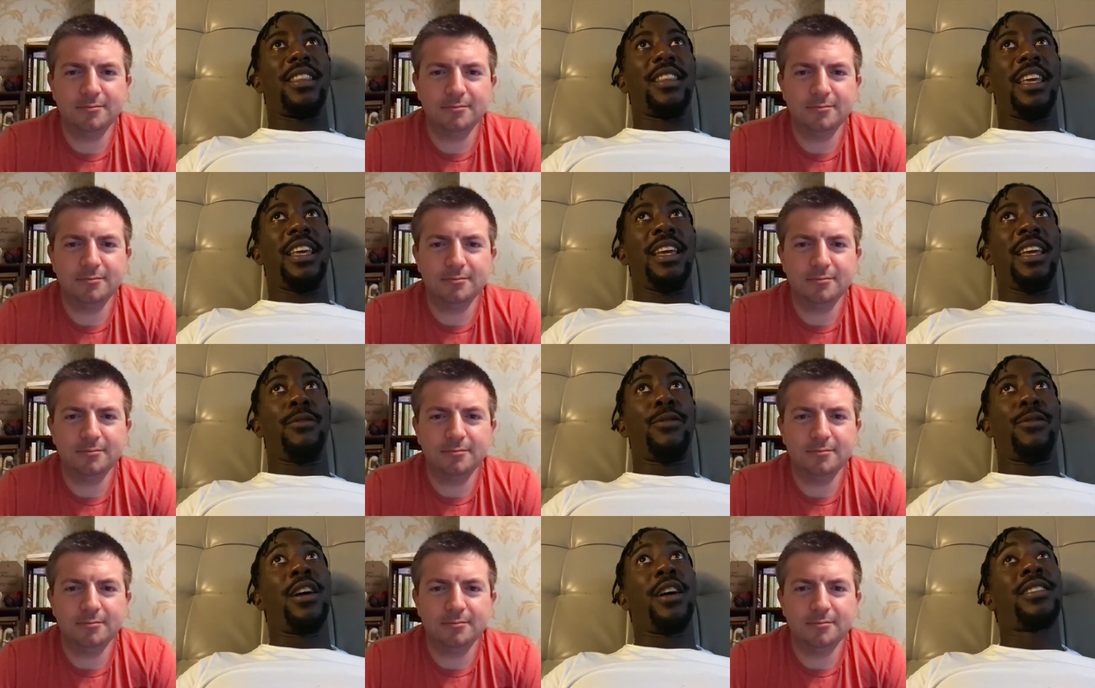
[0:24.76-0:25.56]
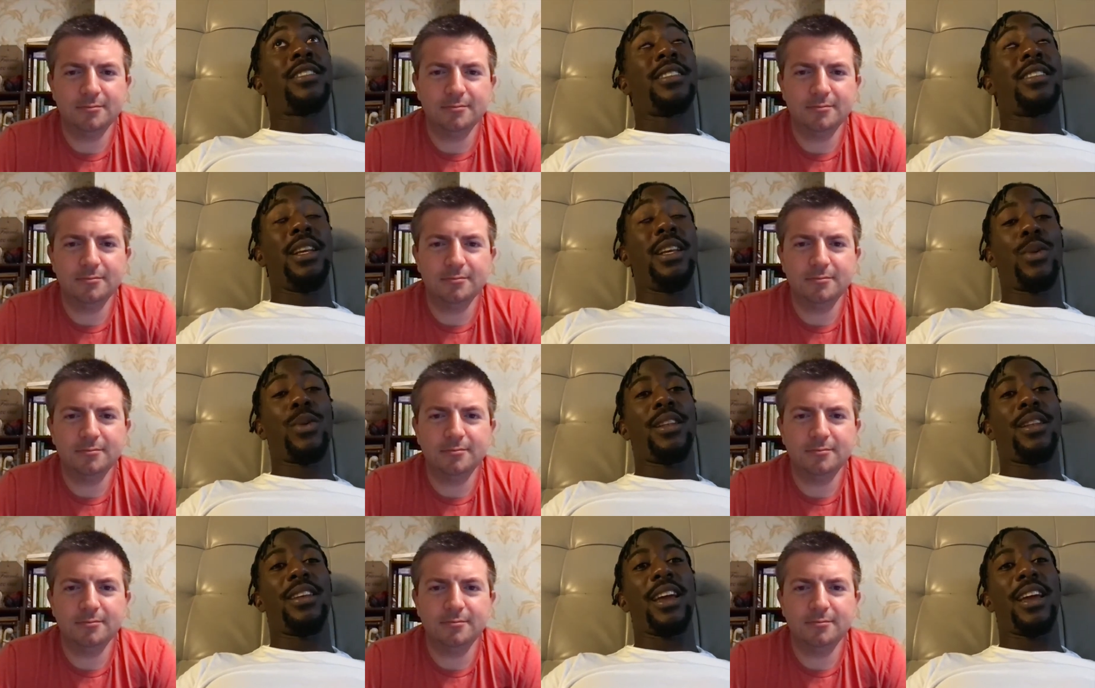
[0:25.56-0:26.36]
Speaker 1: The first
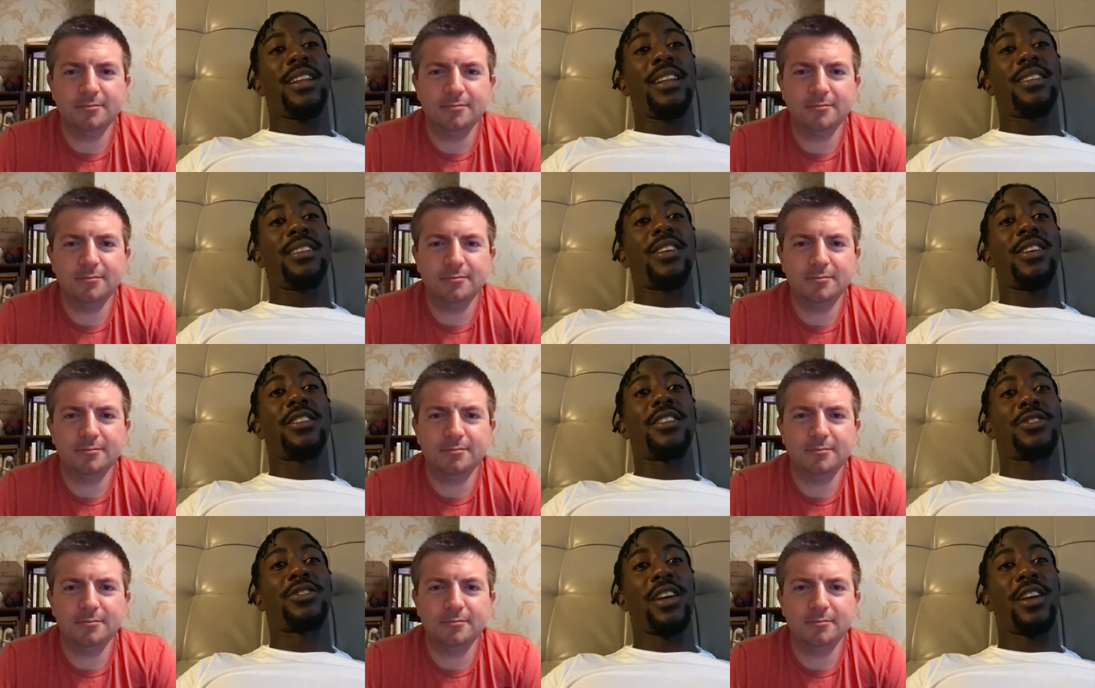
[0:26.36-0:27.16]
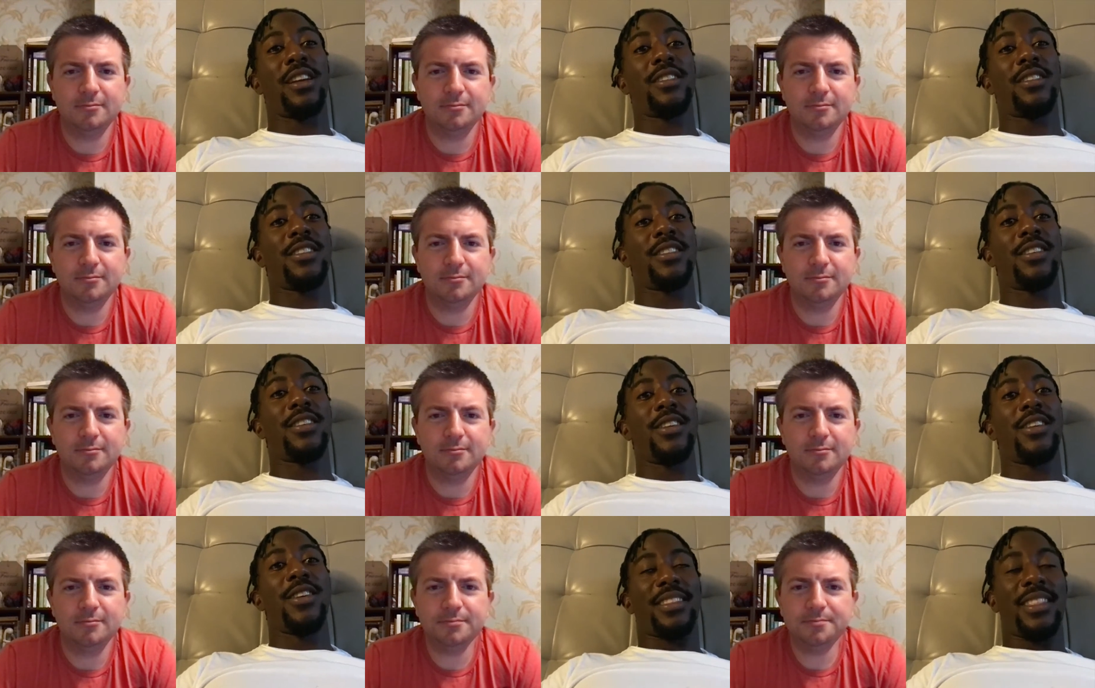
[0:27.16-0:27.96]
T20 against Australia,
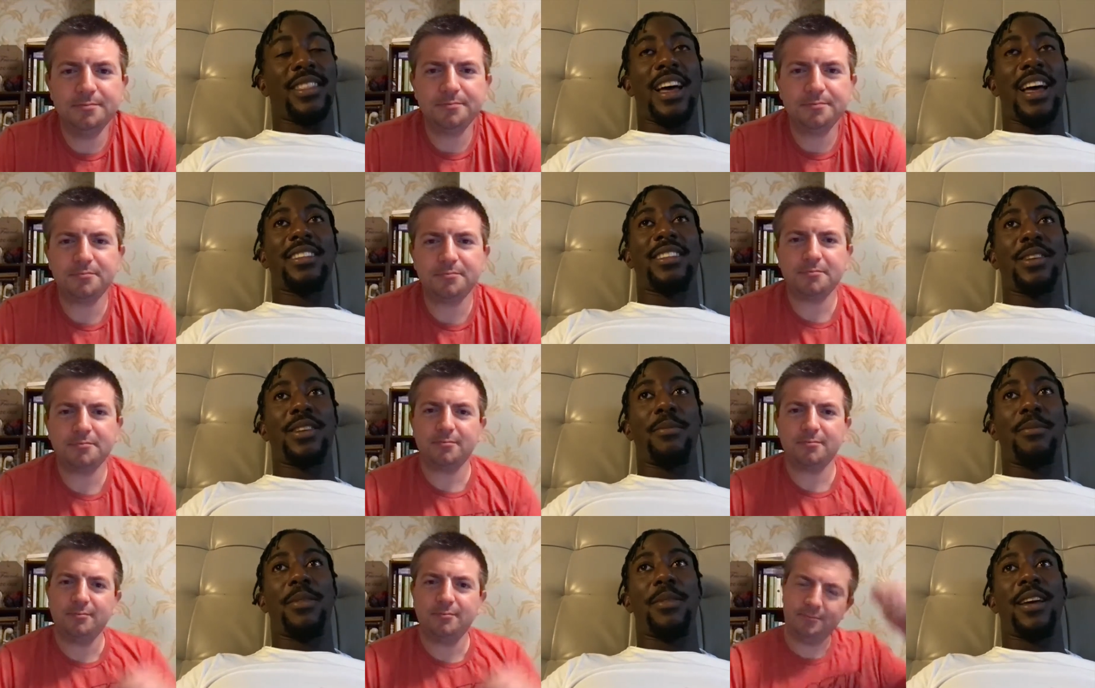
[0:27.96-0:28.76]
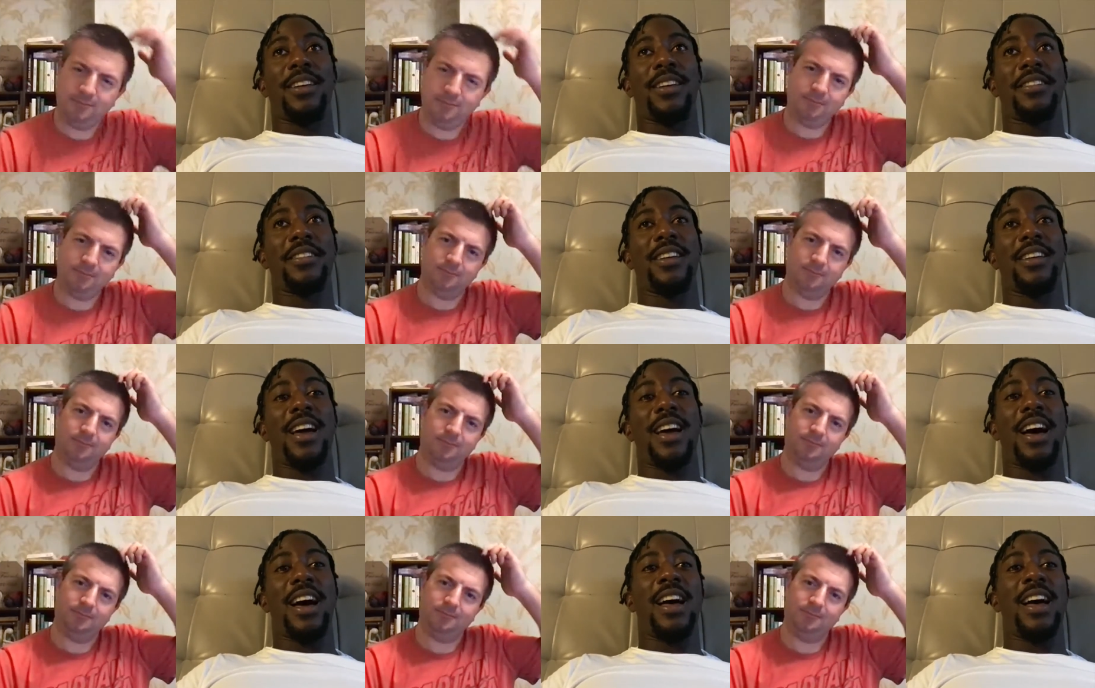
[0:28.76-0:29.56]
that's up there.
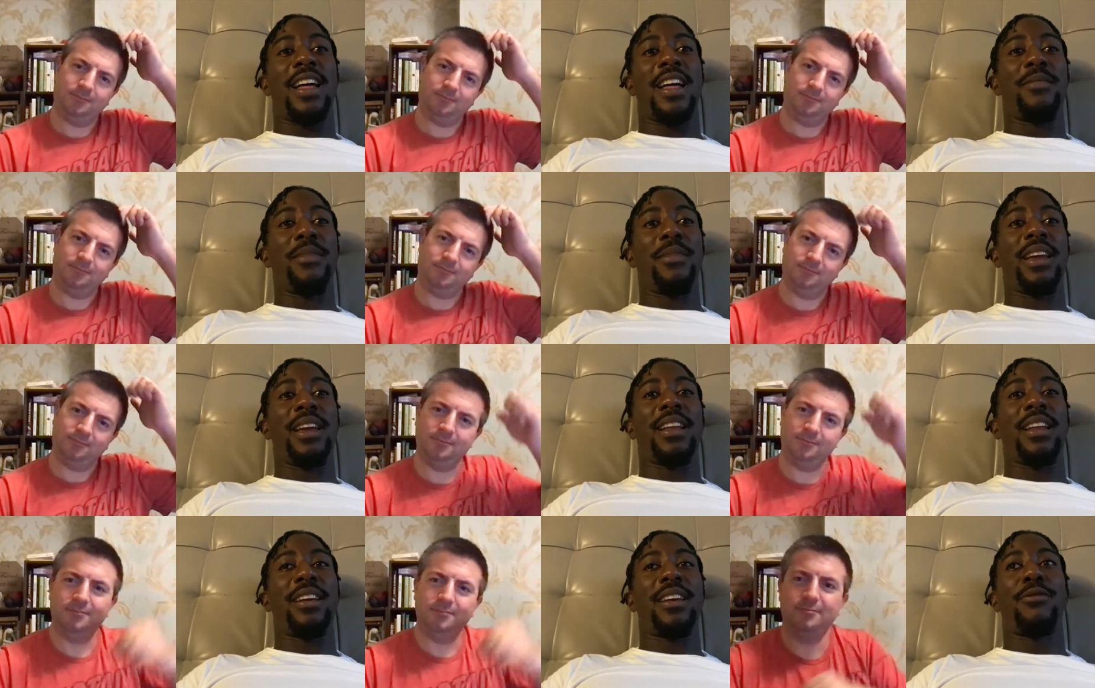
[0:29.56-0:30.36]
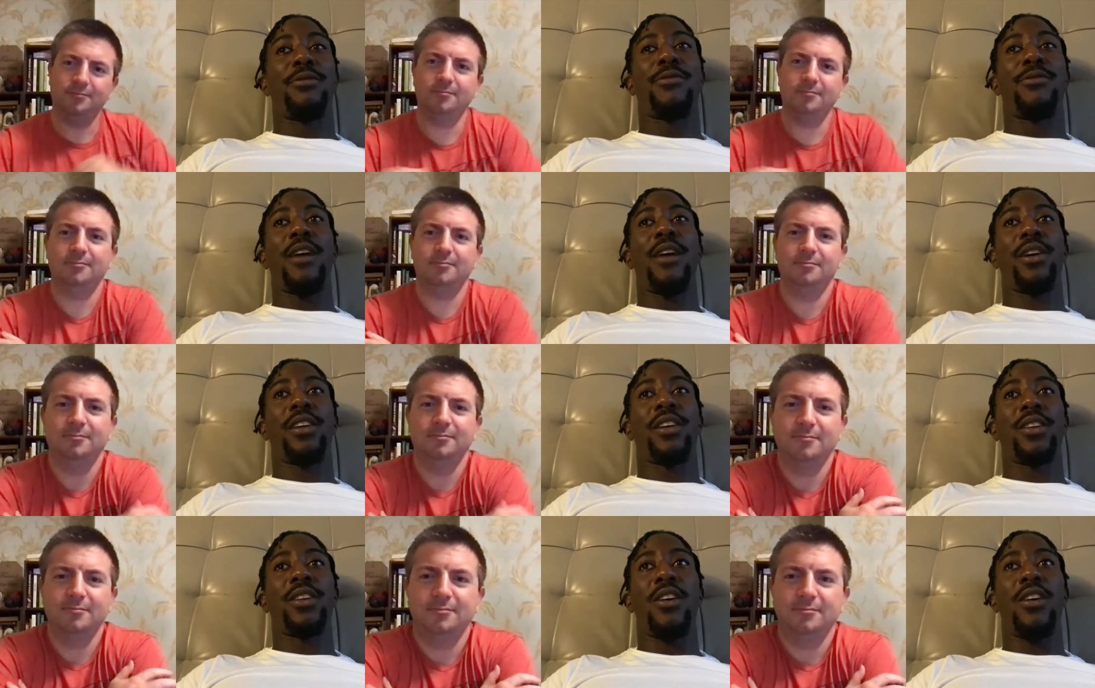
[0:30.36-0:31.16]
And me getting the
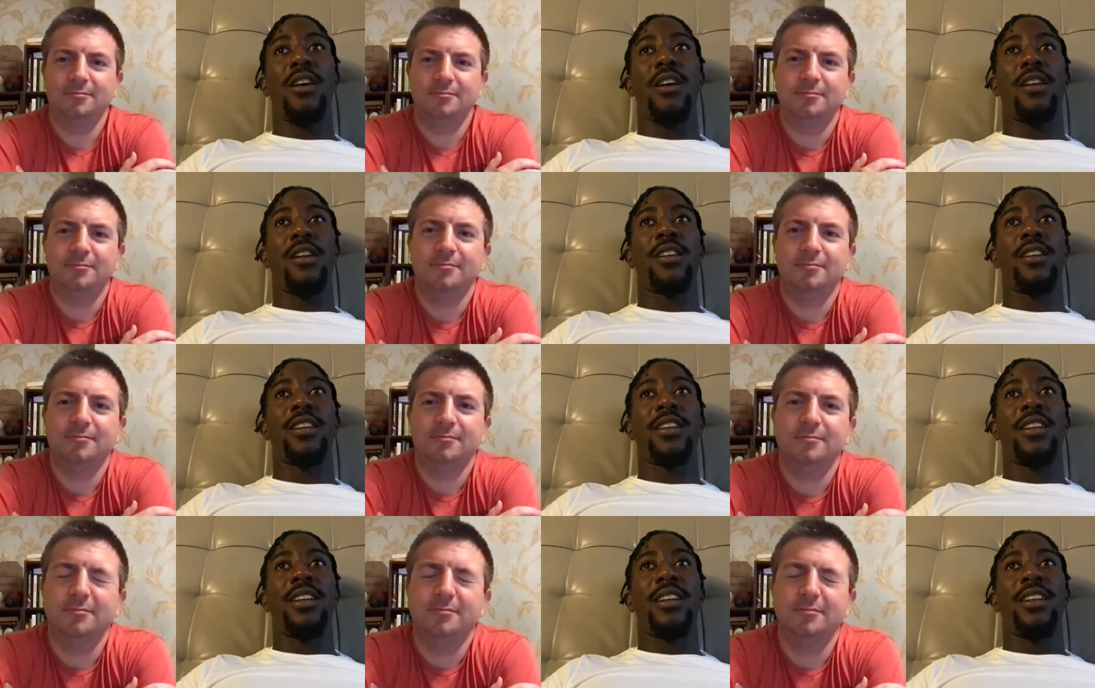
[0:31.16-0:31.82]
5-wicket haul,